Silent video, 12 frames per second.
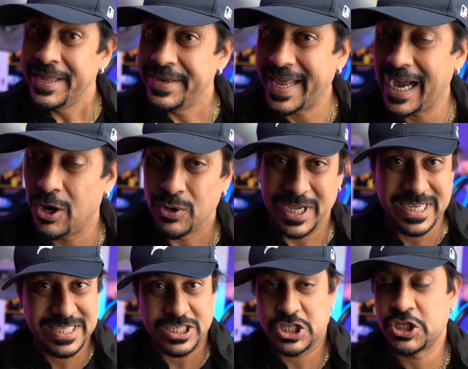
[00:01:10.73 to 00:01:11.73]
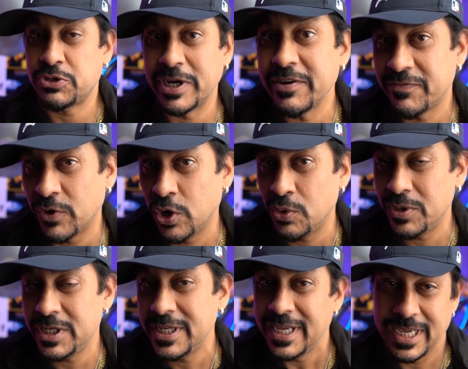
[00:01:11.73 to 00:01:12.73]
Now, is it
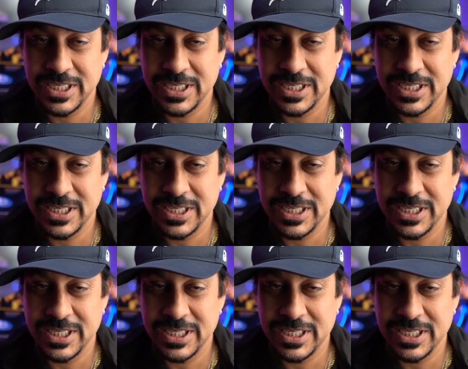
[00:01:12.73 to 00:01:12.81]
straightforward?